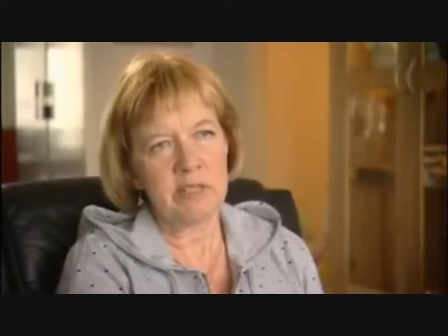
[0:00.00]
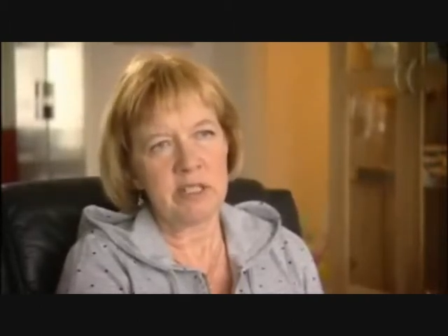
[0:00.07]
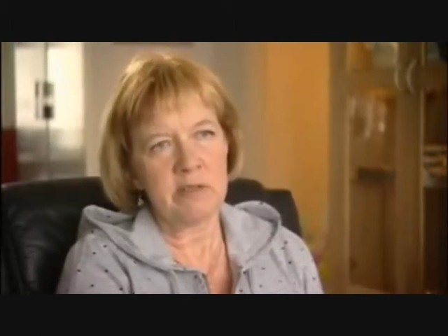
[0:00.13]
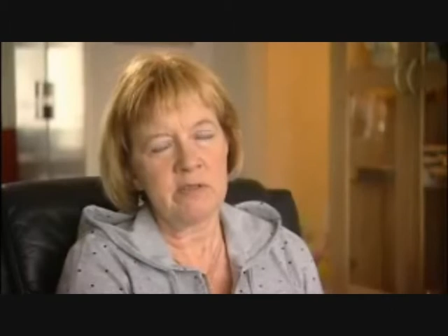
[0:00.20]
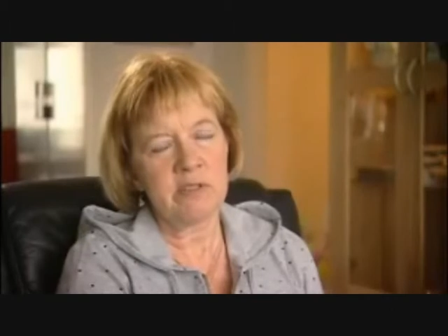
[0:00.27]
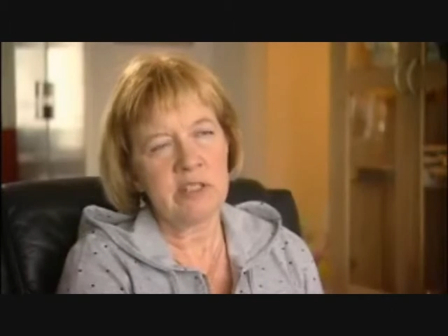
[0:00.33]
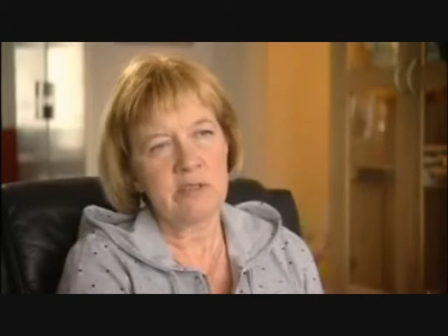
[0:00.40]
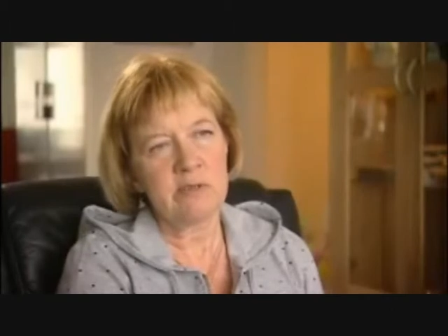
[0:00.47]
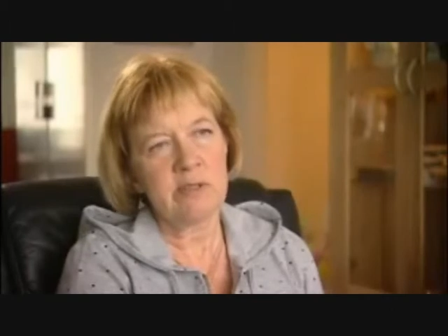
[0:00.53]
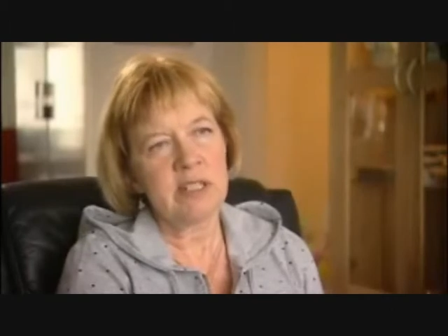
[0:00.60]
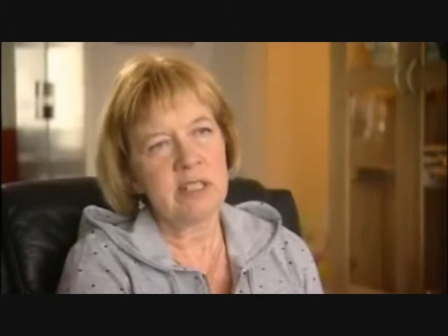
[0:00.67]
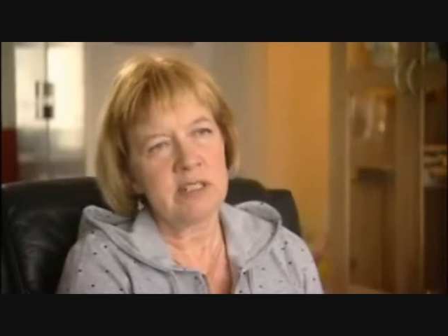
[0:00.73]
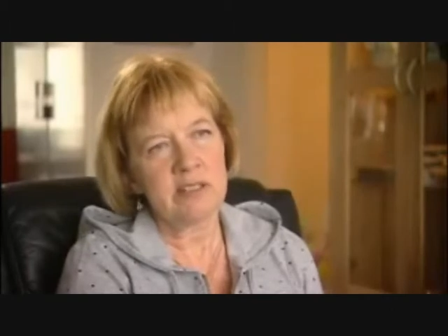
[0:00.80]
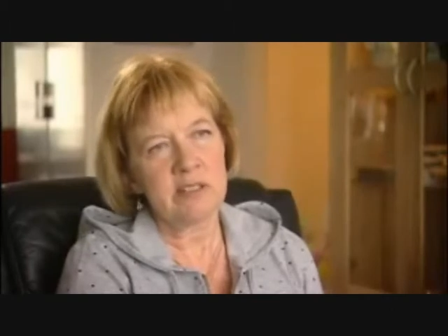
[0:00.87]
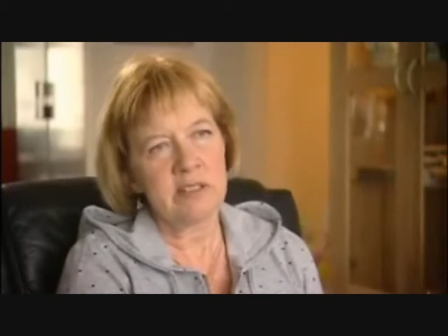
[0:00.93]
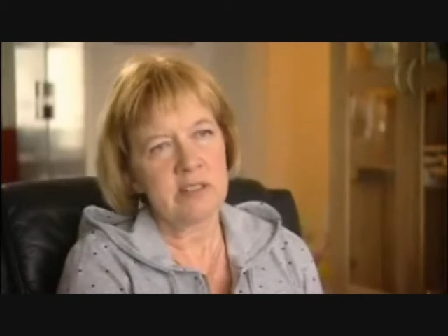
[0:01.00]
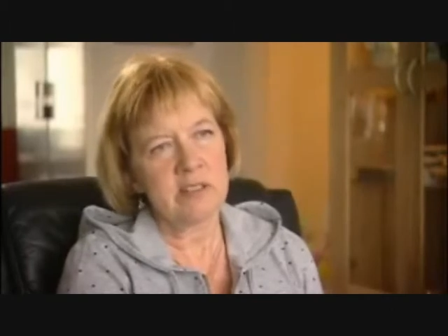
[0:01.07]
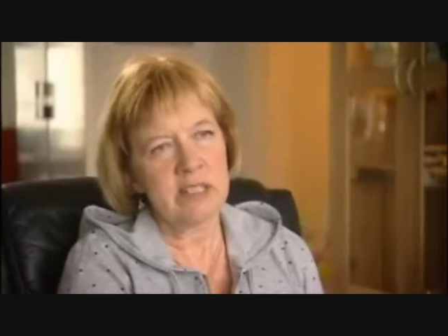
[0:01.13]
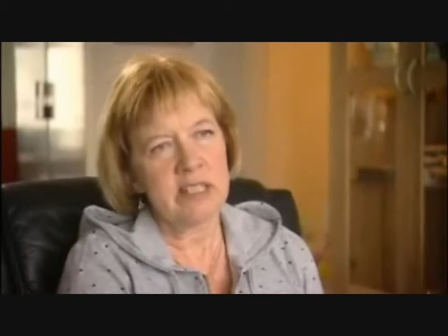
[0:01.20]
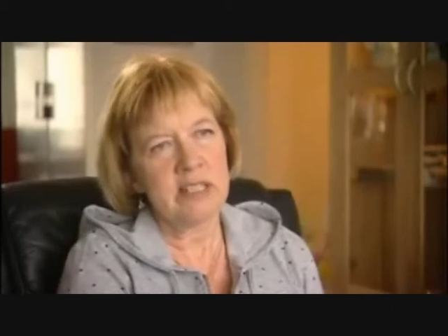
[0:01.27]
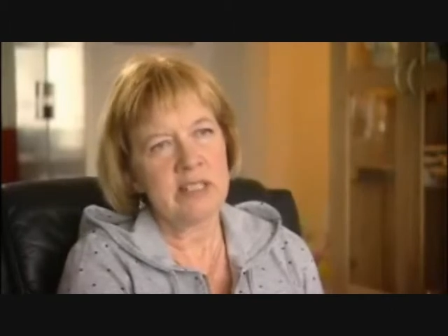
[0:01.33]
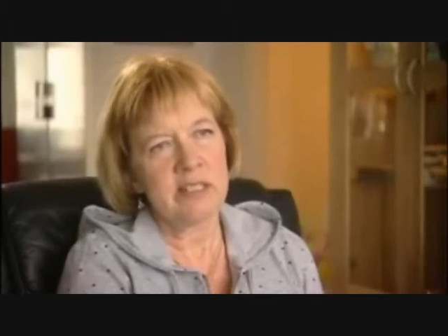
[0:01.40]
because it's really such
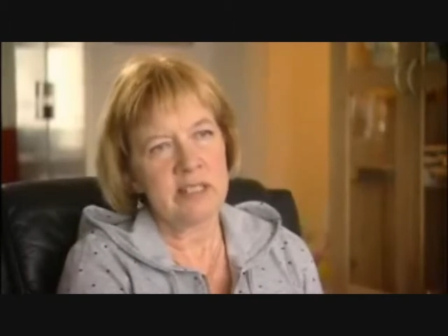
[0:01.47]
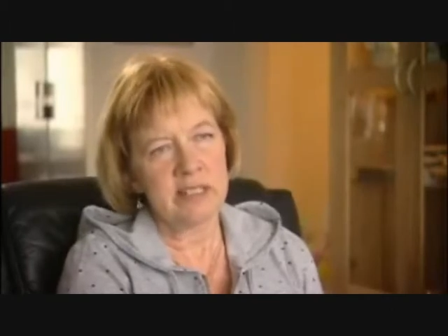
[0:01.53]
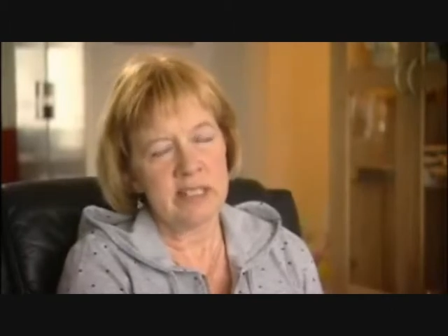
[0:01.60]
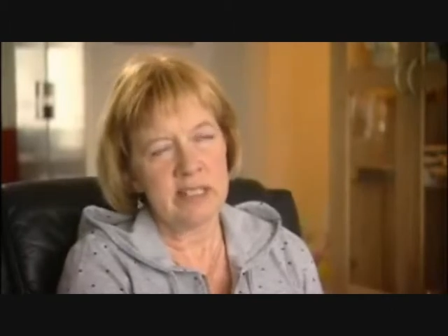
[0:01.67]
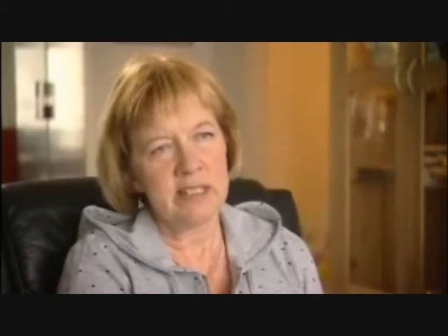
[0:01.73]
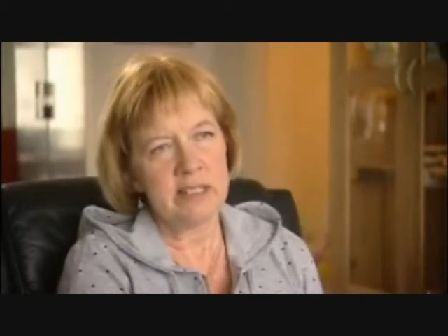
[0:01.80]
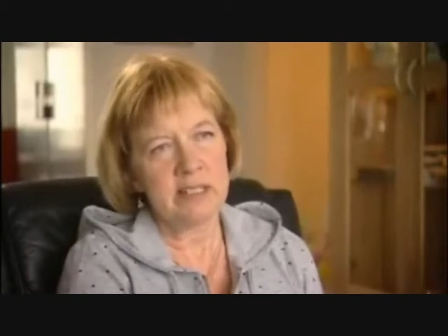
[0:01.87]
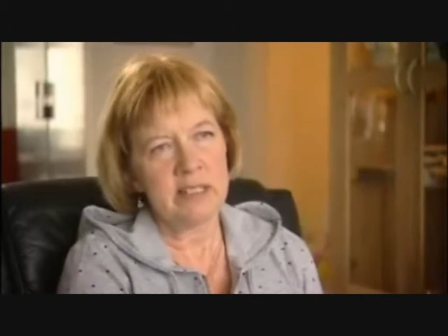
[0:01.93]
an easy test.